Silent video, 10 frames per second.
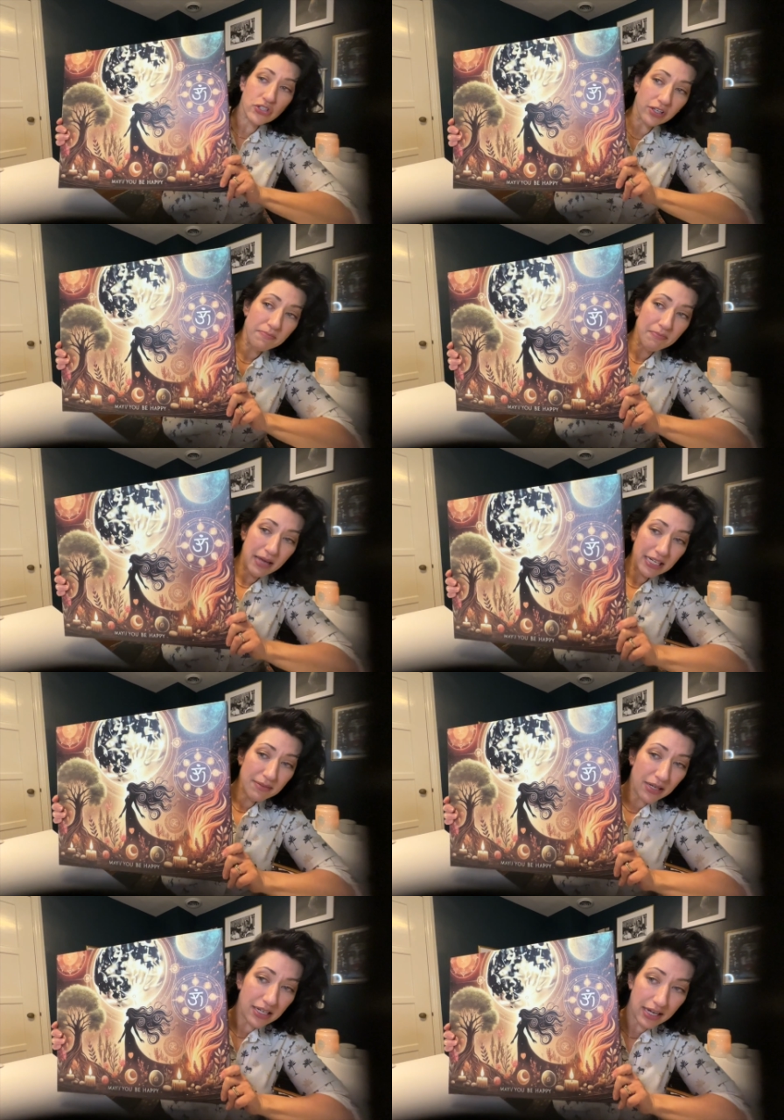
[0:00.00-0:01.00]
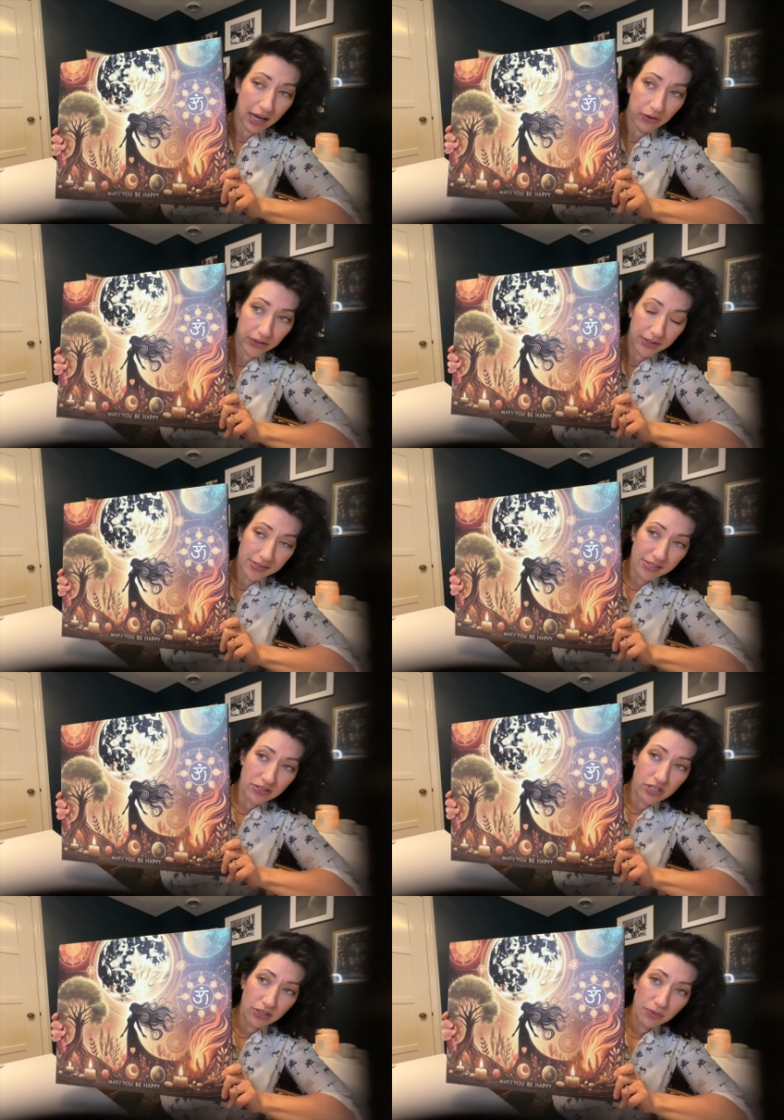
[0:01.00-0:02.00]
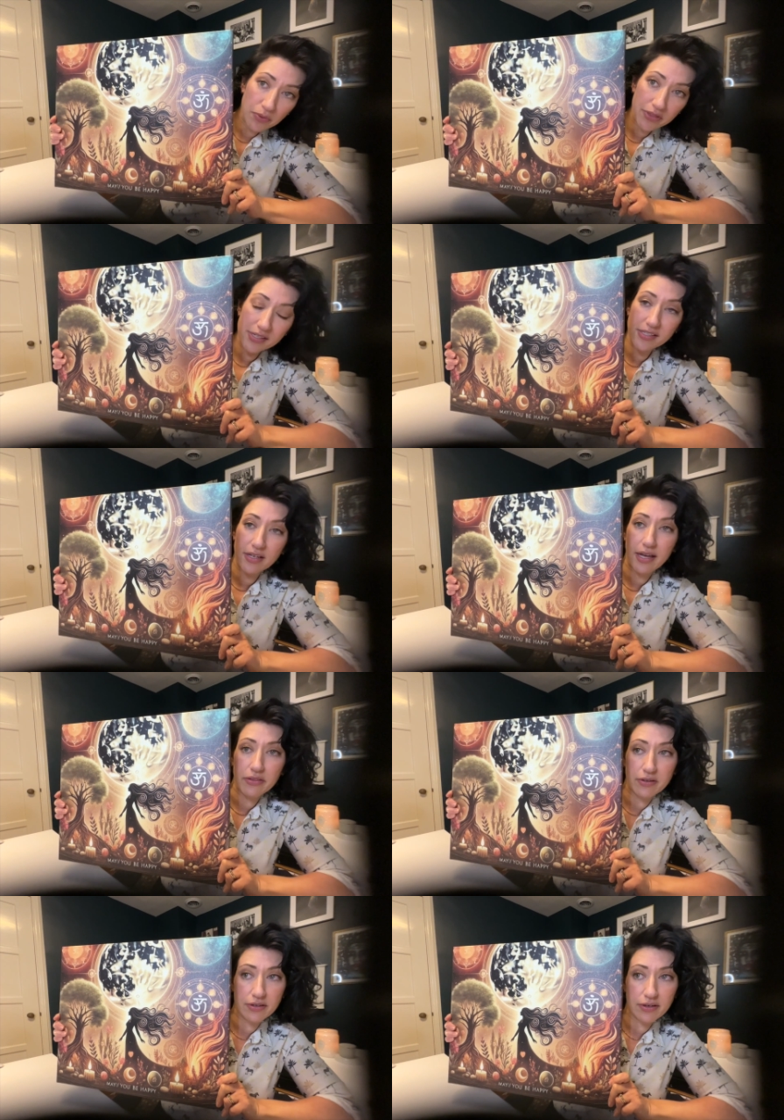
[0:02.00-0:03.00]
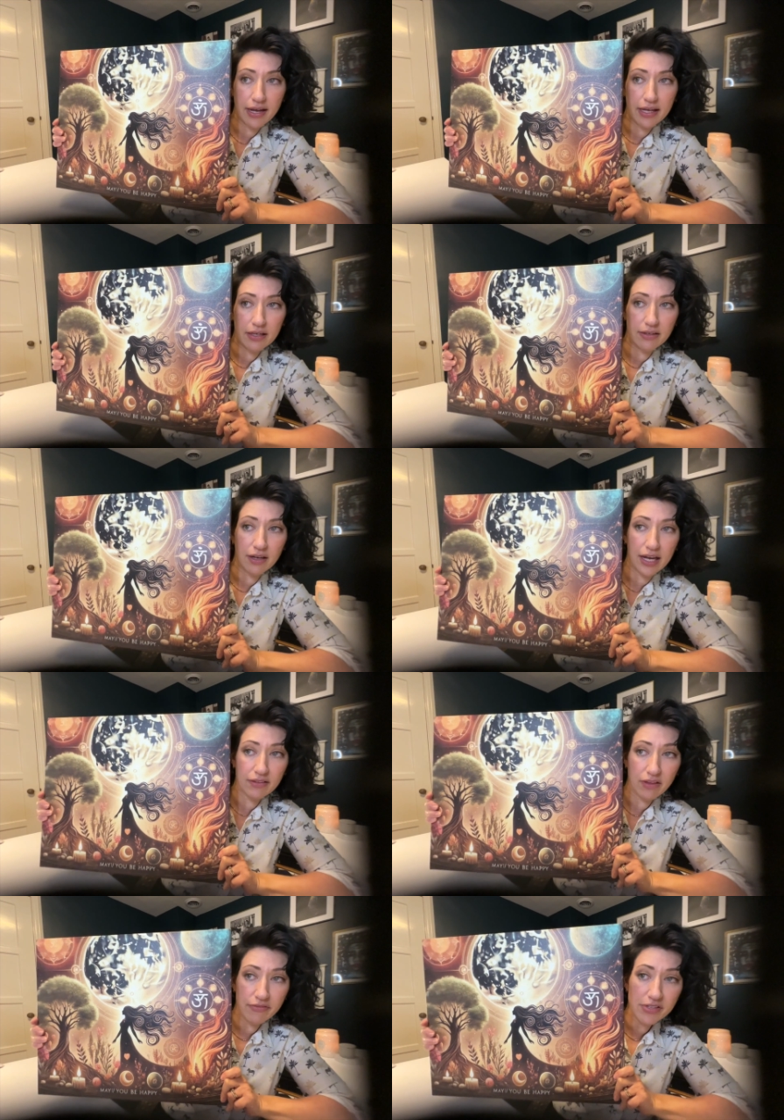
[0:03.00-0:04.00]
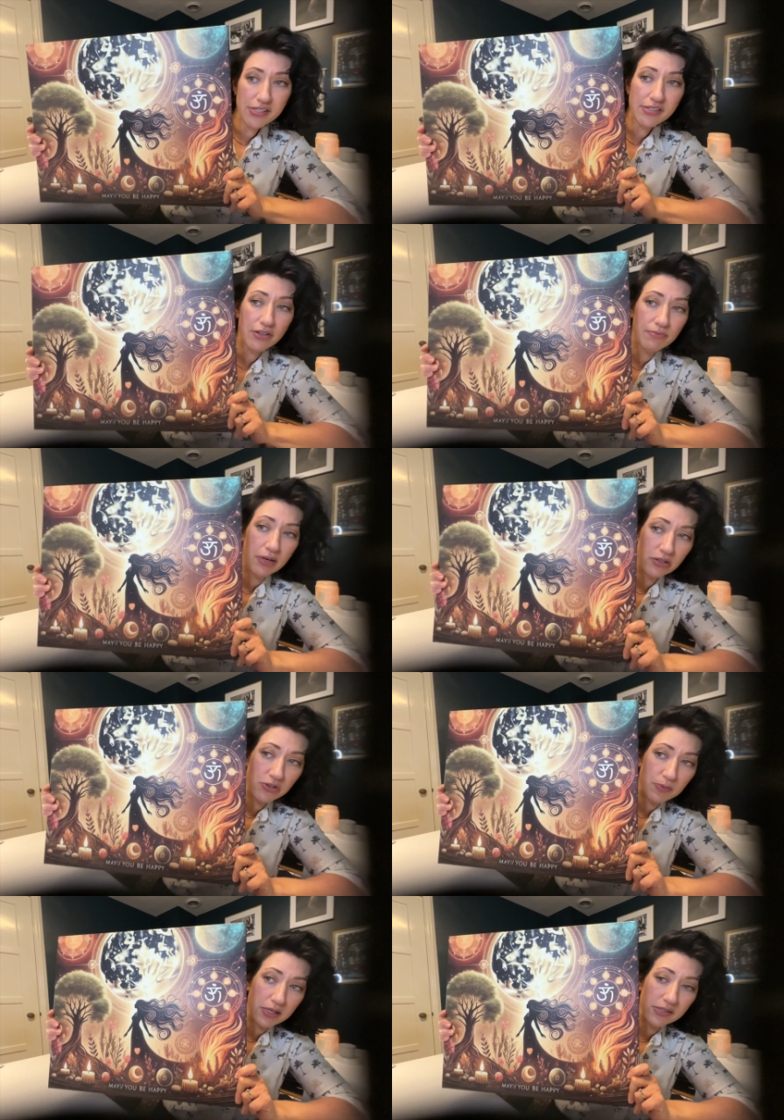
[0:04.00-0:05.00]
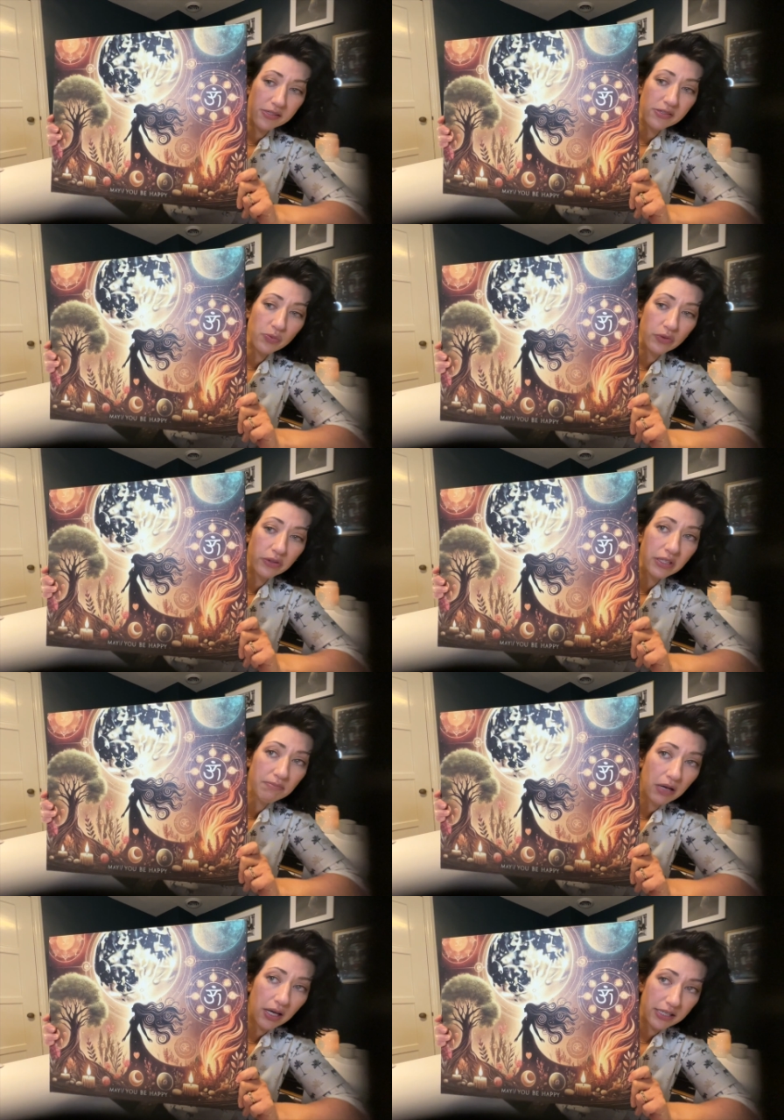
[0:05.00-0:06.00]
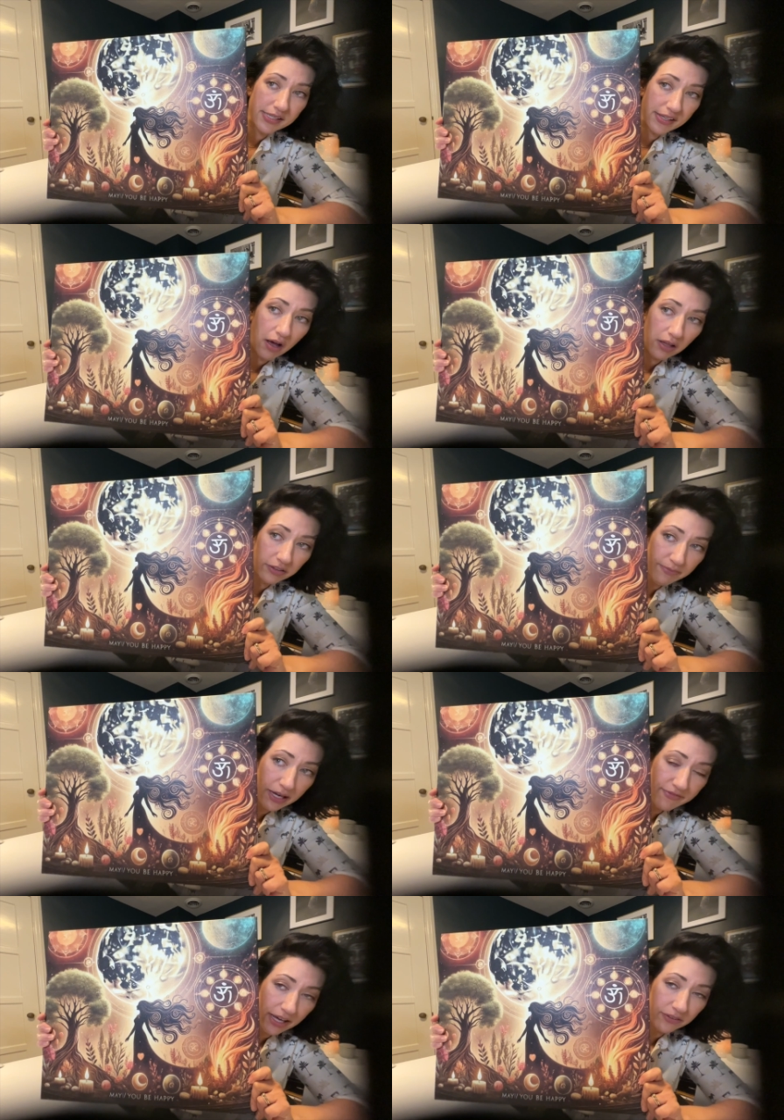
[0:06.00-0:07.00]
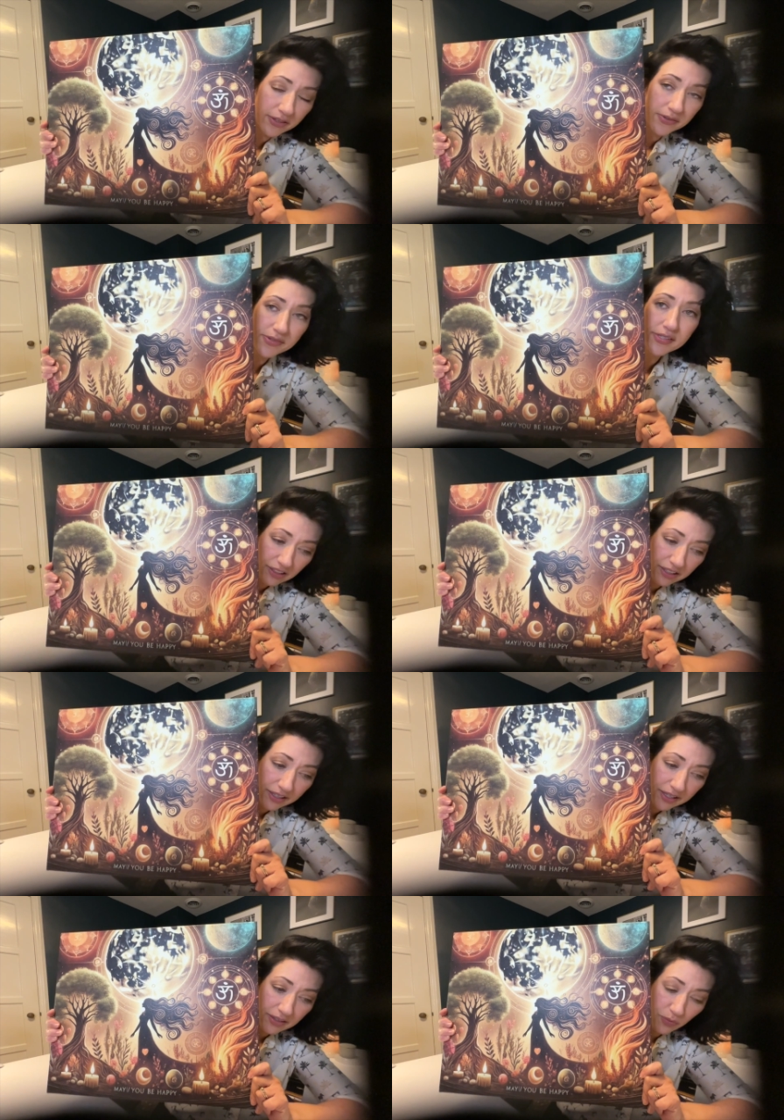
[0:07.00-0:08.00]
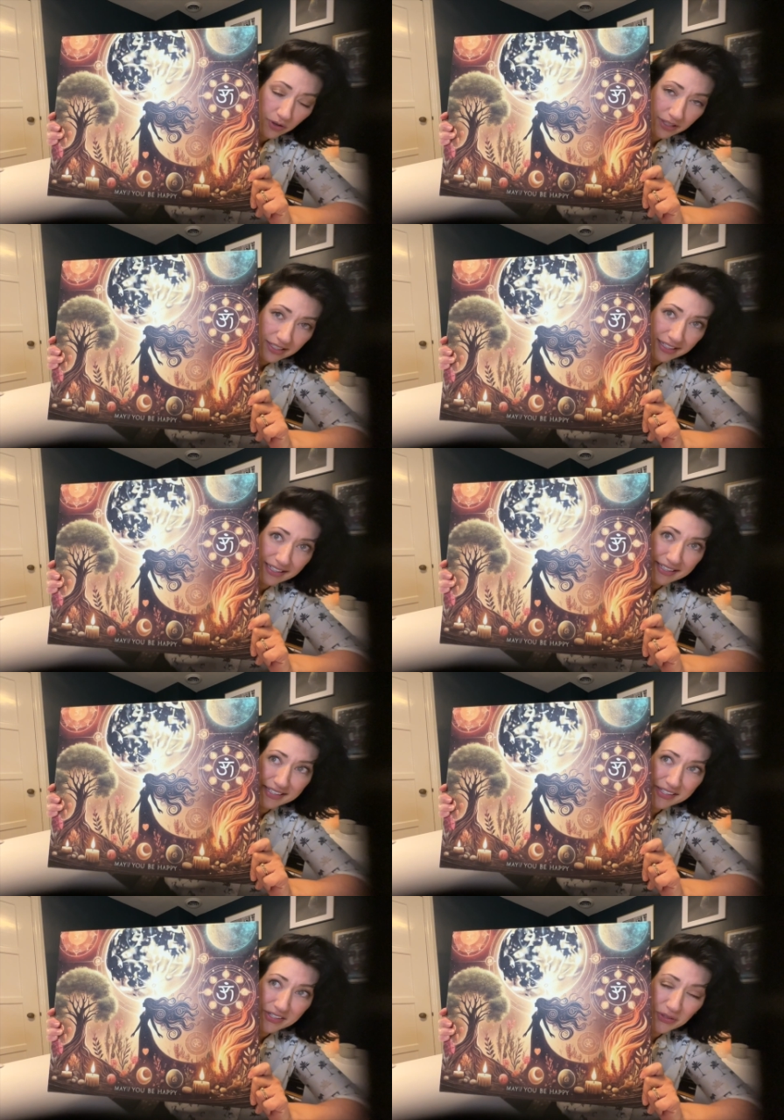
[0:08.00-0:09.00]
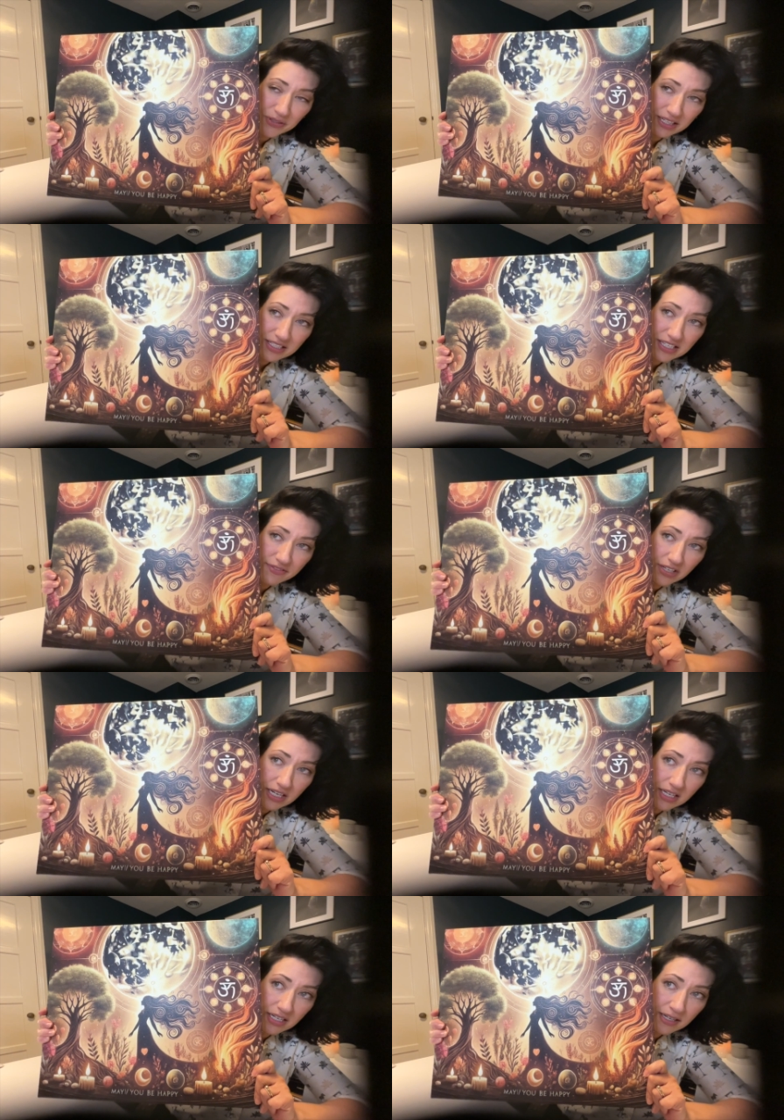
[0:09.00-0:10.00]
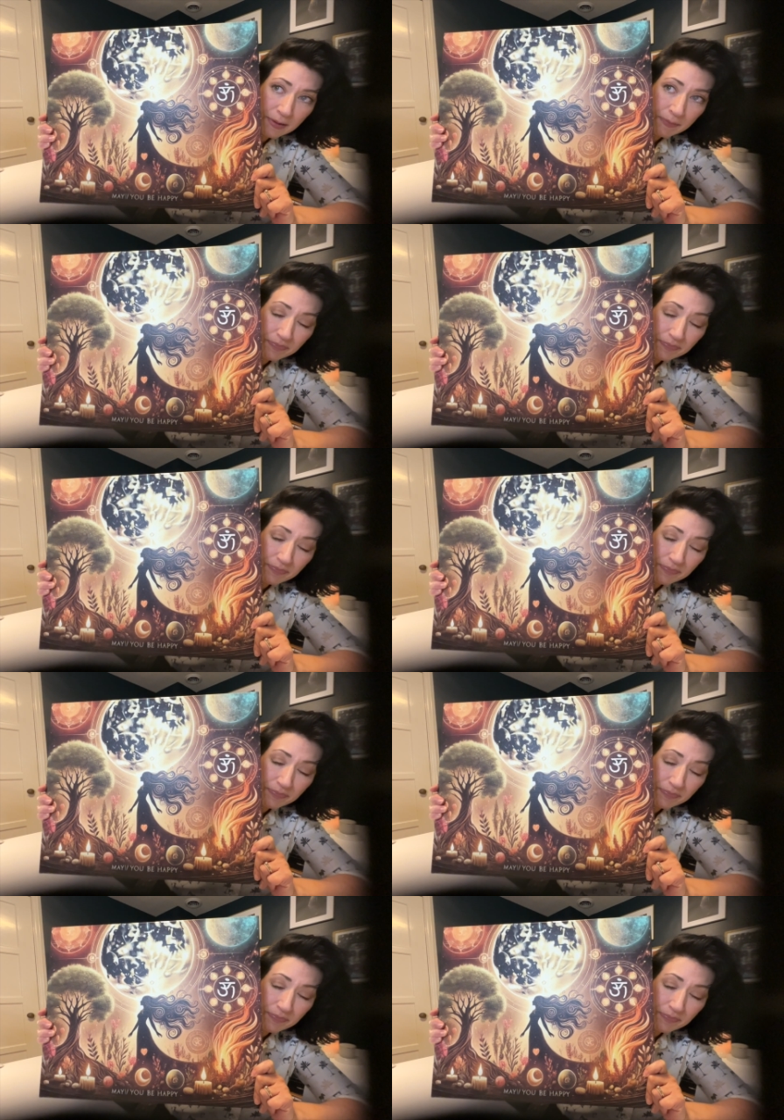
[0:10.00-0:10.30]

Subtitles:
took many hours to put this together, and I love this so much because this really embodies all of my values: worthiness, creativity,